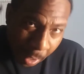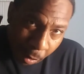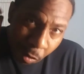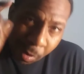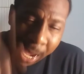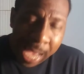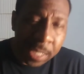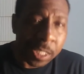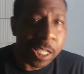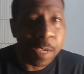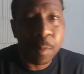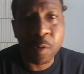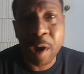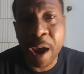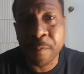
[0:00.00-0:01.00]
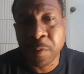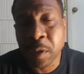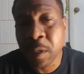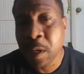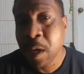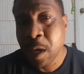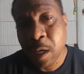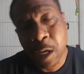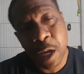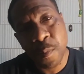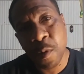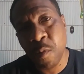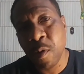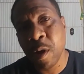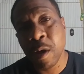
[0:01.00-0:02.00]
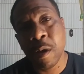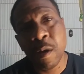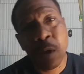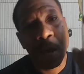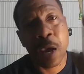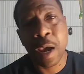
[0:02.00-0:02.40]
you guys keep crafting, keep it real,